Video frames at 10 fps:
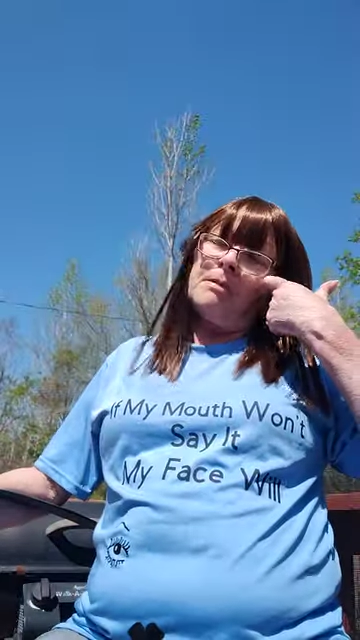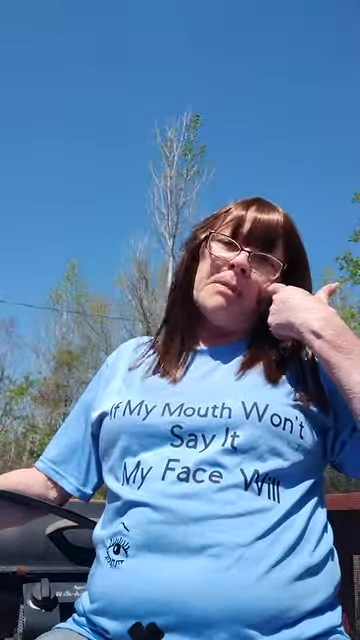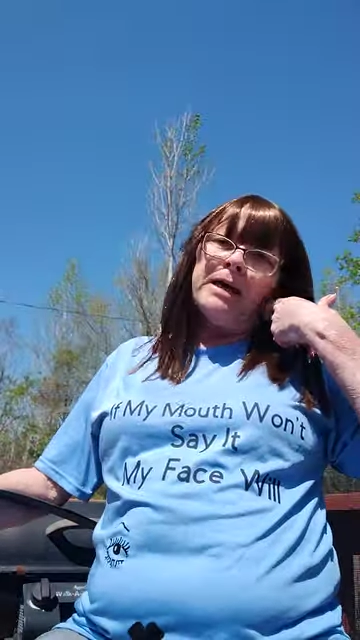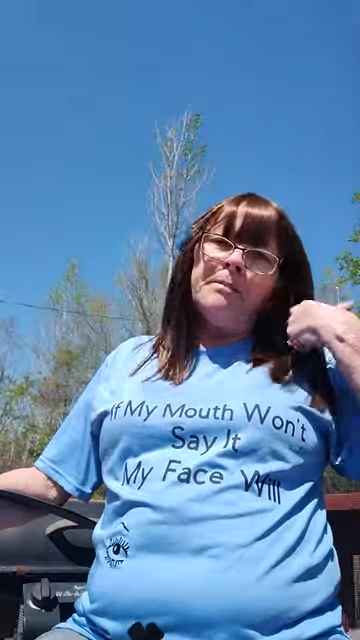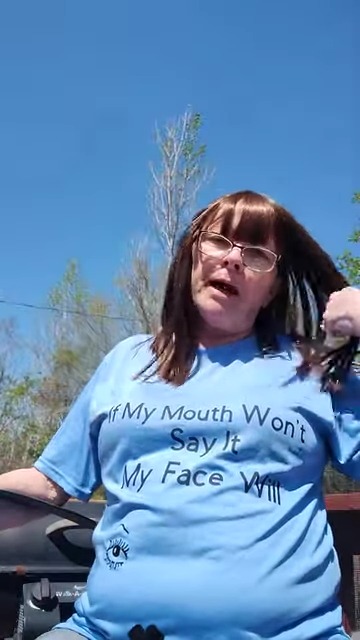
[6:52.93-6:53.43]

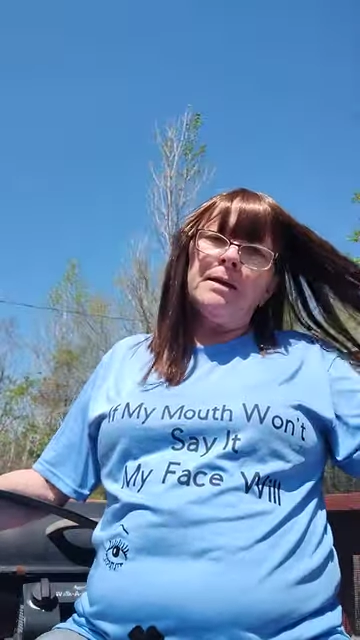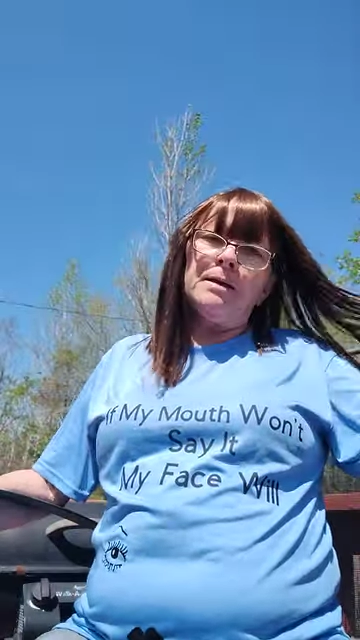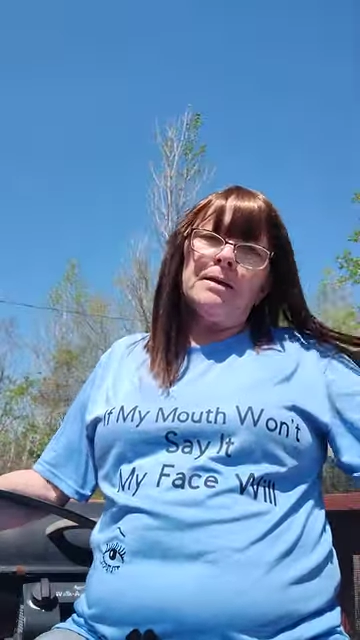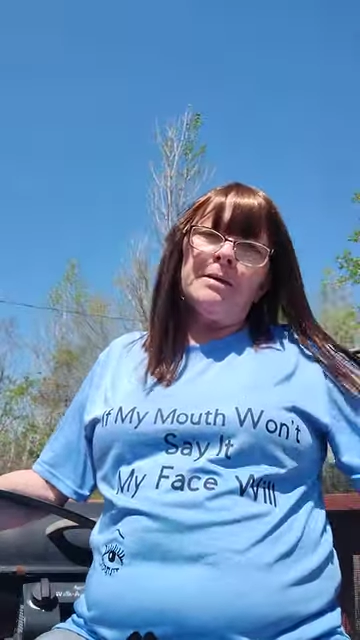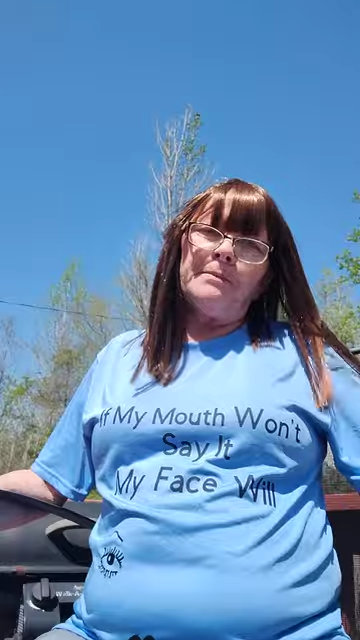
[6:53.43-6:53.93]
Make your mind
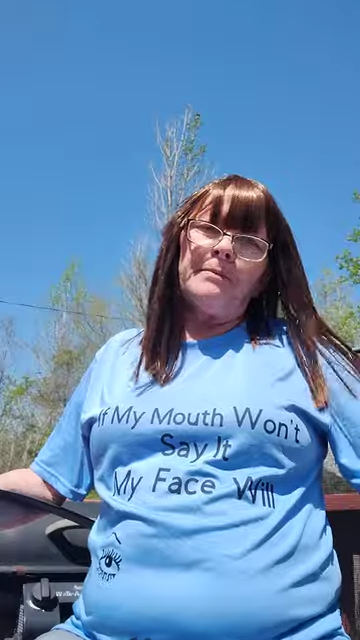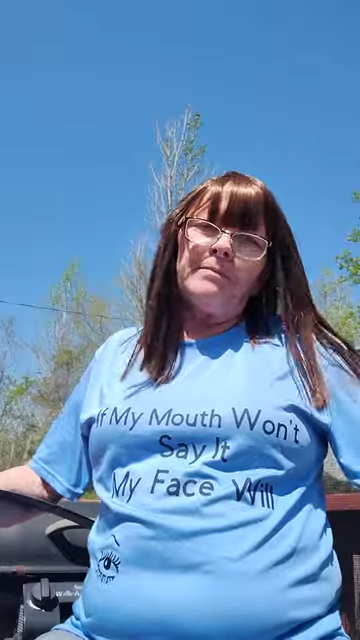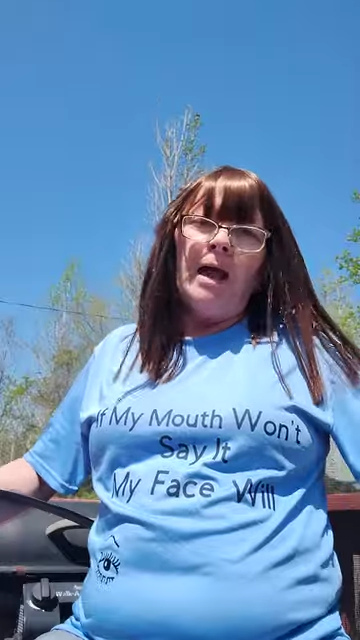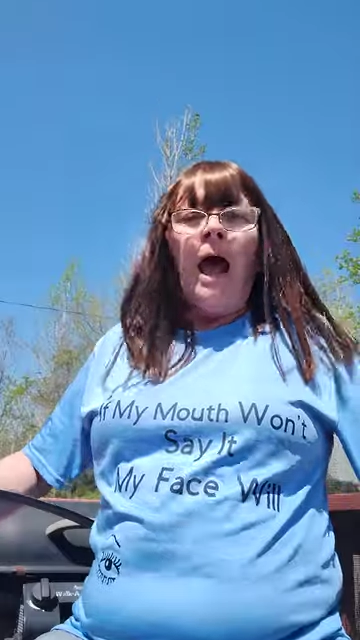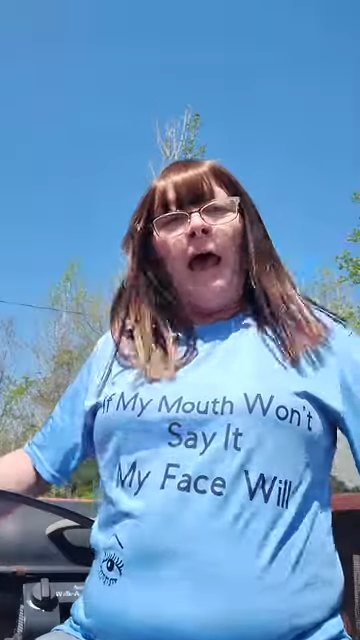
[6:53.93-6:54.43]
up.
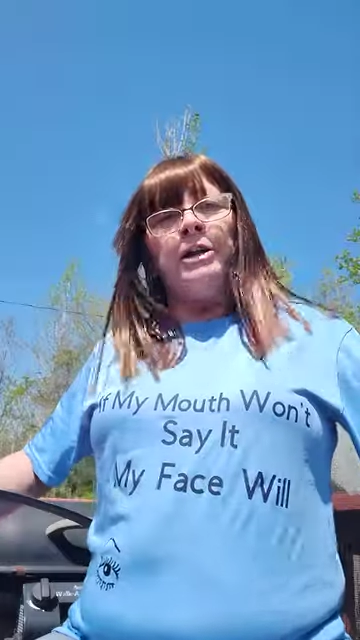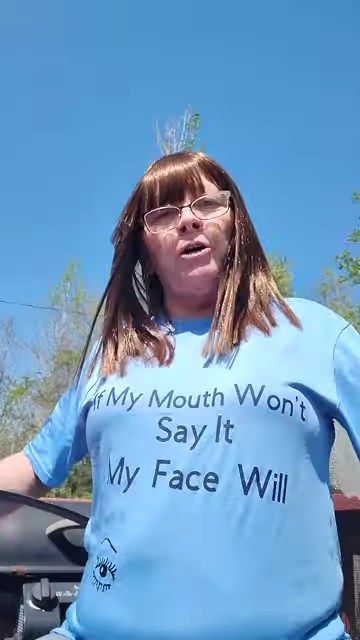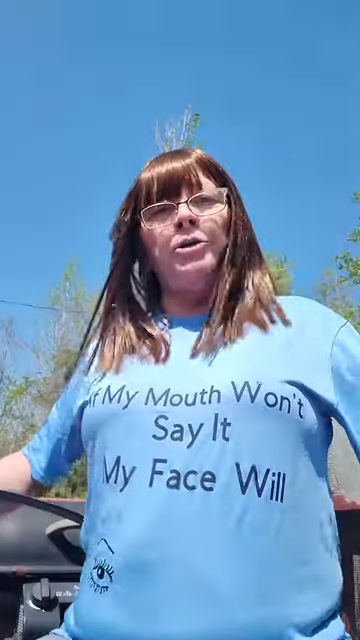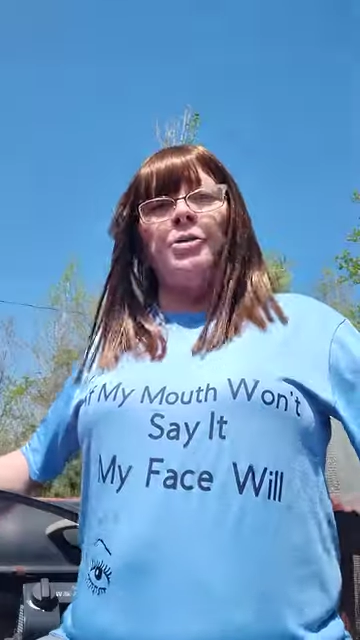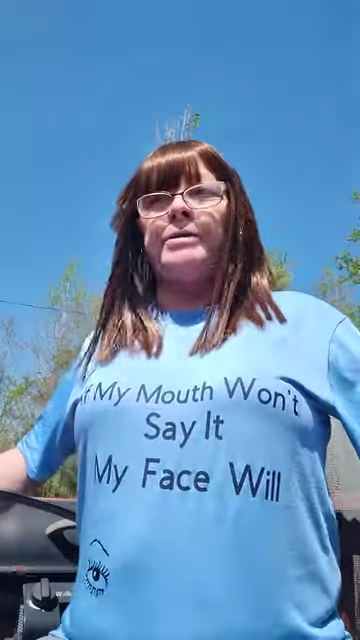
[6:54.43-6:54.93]
And
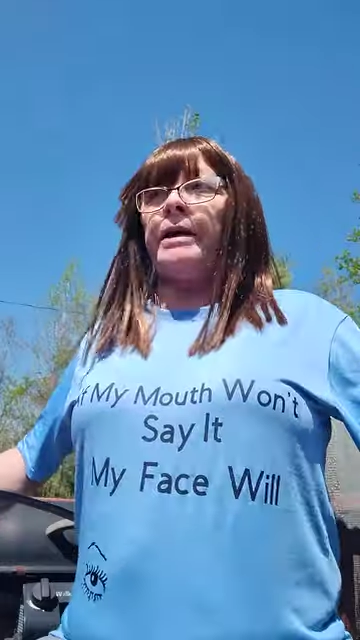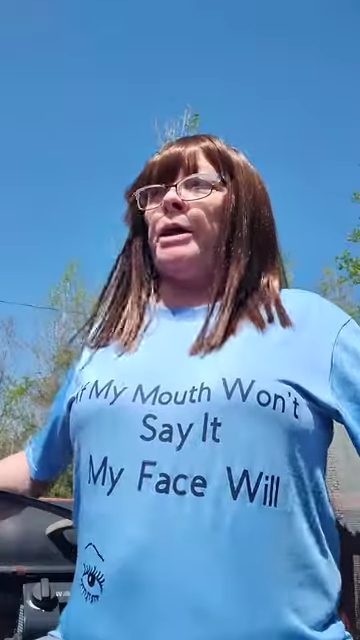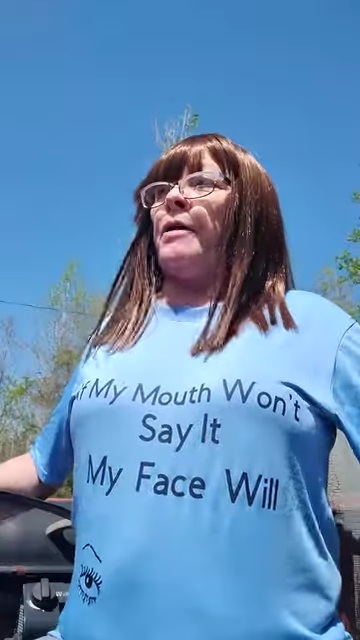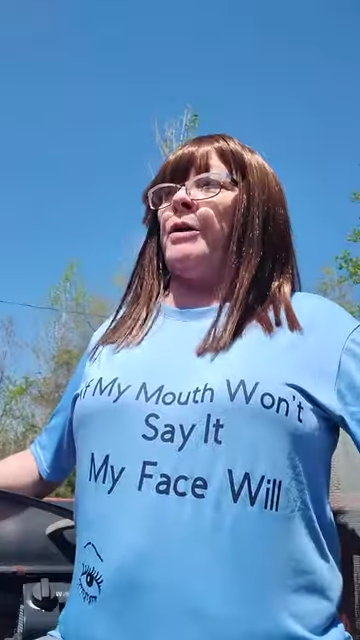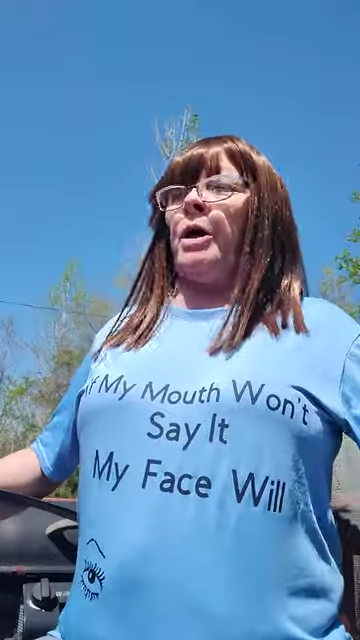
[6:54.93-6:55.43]
there you sit
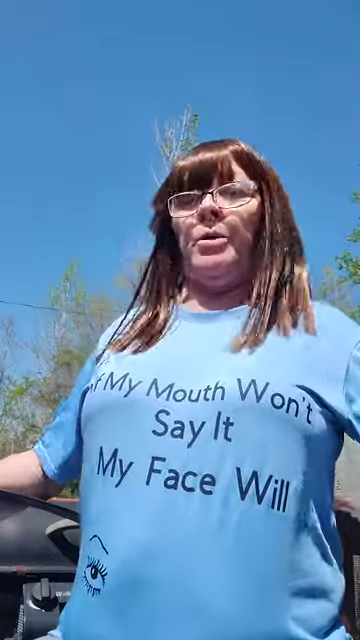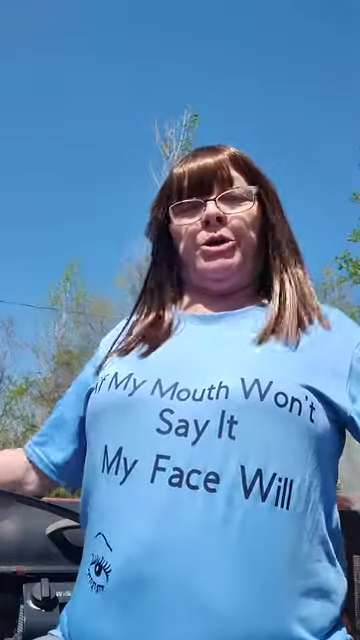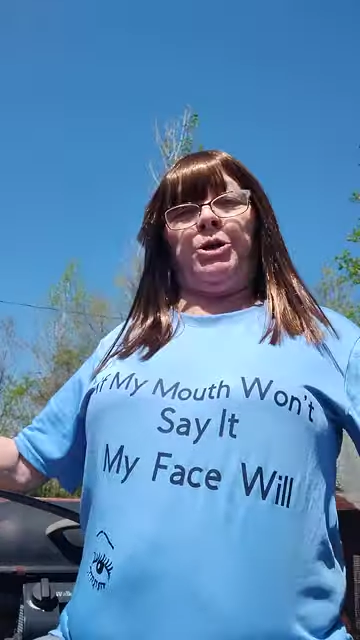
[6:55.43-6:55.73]
over there with